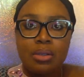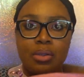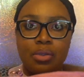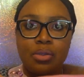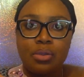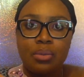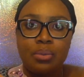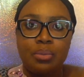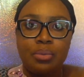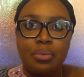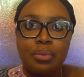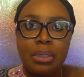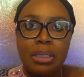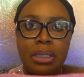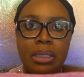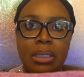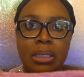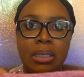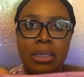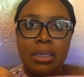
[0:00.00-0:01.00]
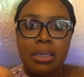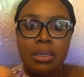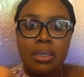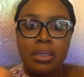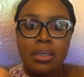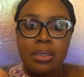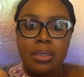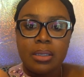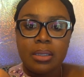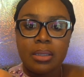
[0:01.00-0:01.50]
to bring
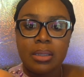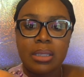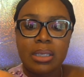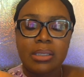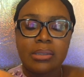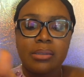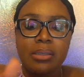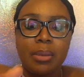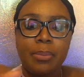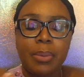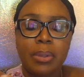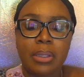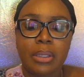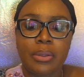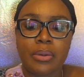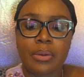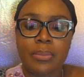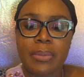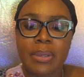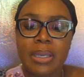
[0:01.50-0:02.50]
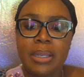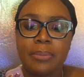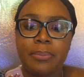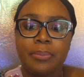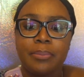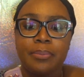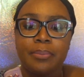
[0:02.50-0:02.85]
this up a little bit.